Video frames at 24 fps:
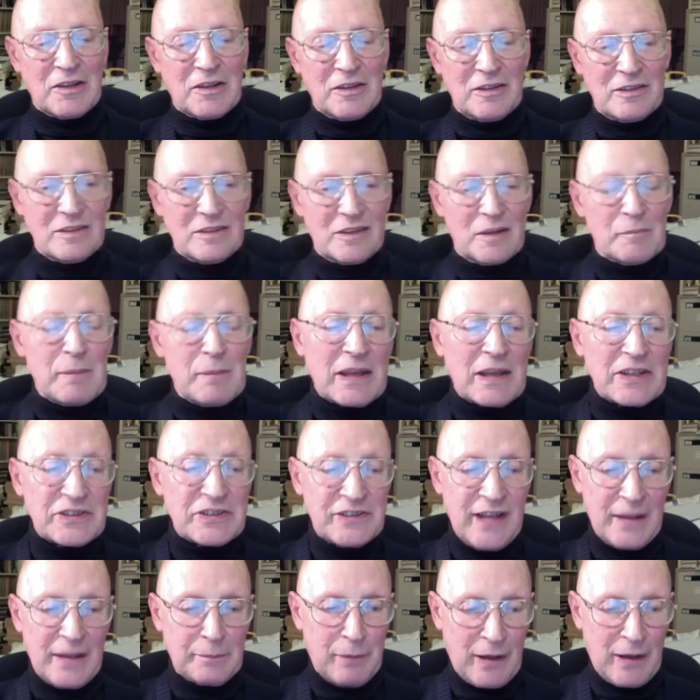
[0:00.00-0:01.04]
the biggest
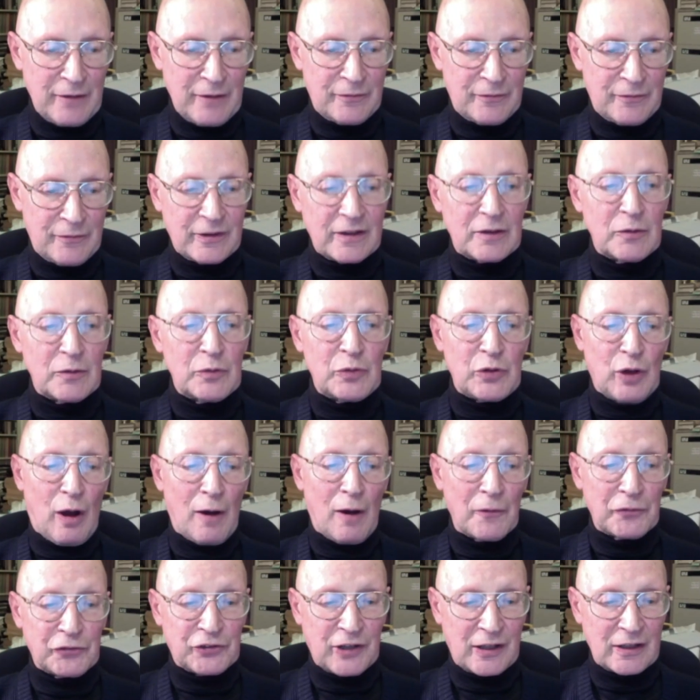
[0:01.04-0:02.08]
net benefit is the
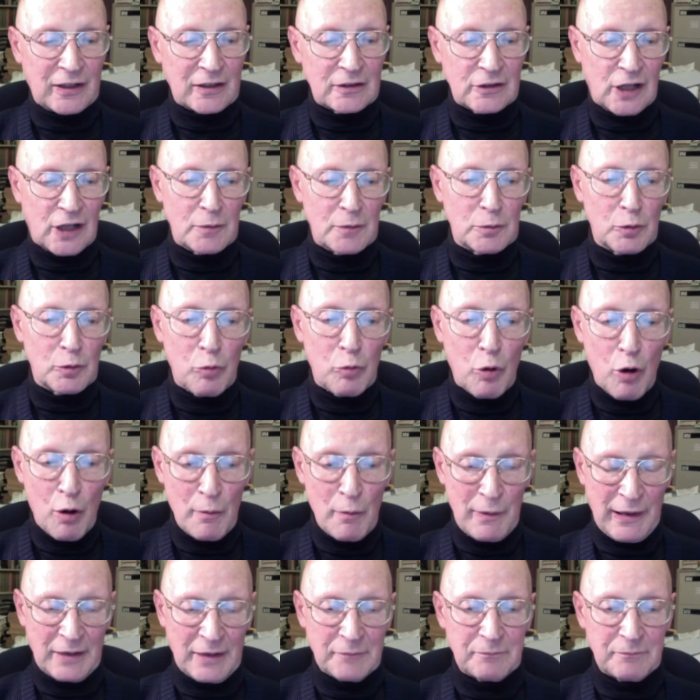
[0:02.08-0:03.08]
offset global warming.